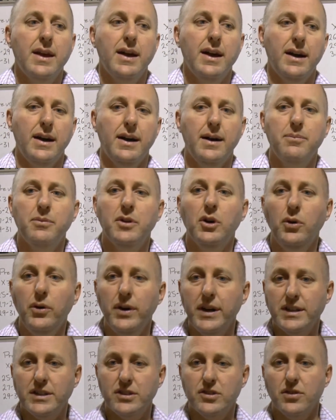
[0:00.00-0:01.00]
The
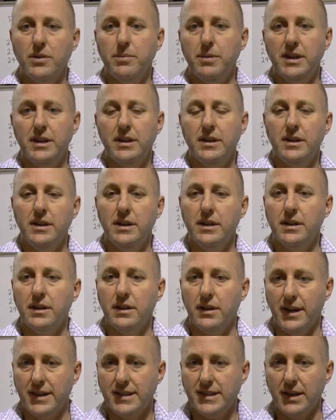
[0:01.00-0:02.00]
Hoyt
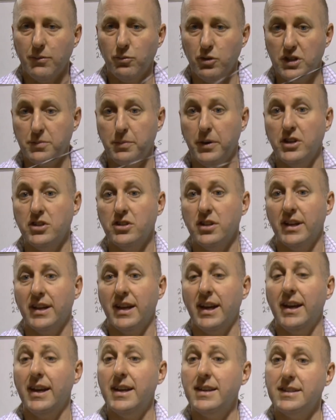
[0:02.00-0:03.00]
distributor, I said, which bow should I
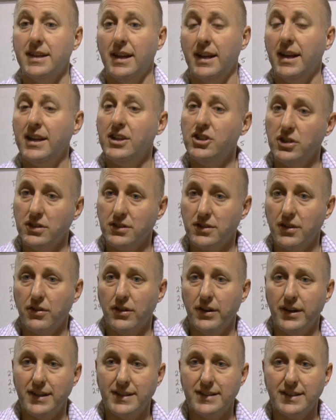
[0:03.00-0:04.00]
get? He said he shoots a
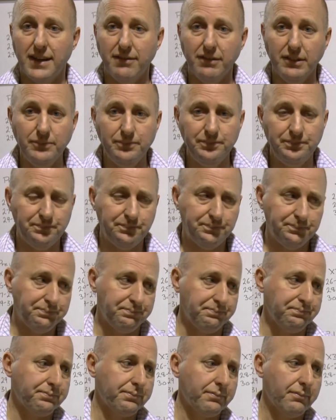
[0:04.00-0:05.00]
37,
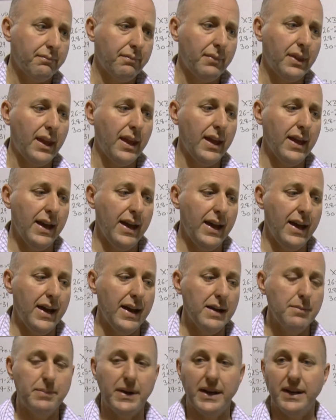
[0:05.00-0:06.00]

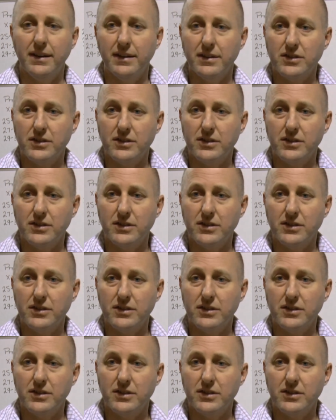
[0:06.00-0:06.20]
and being